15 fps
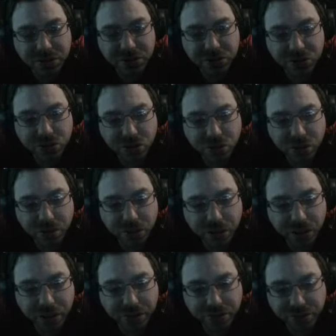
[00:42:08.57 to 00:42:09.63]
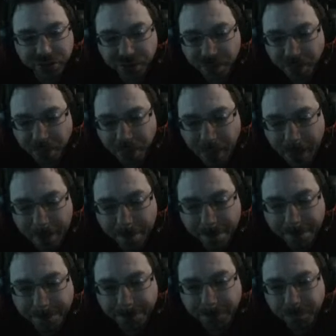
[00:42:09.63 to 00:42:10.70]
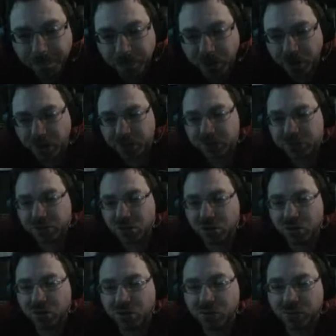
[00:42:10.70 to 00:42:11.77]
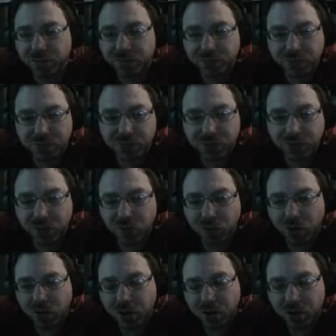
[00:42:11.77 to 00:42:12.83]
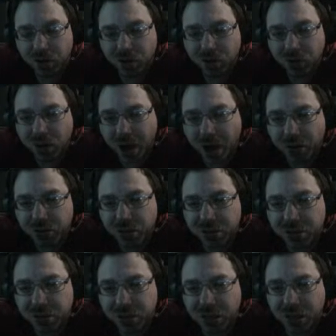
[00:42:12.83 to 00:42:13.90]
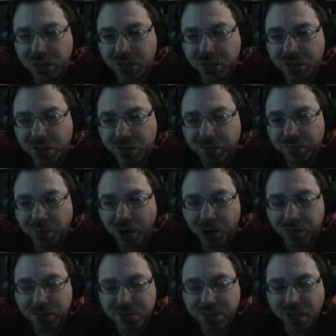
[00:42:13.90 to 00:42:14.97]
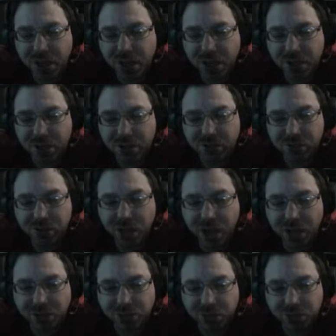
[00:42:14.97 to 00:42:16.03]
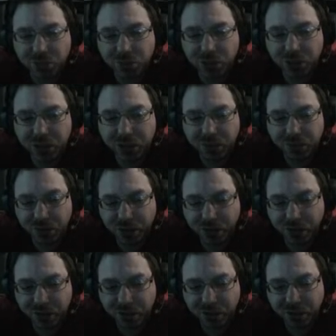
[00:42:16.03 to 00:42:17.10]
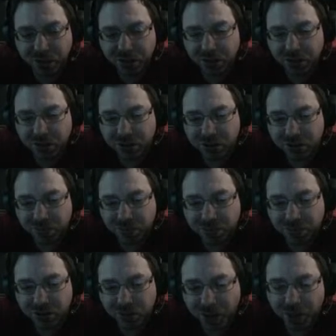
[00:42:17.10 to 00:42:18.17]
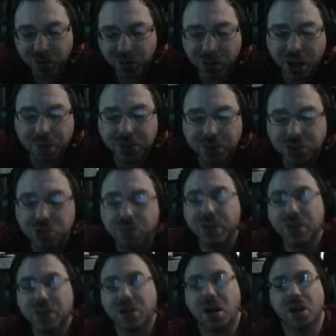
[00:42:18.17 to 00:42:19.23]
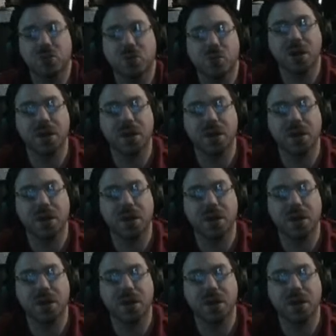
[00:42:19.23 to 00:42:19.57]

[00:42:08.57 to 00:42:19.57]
Story of my life. Alright, so how does Barbazan react when we bring her? By the way, I'm assuming on the way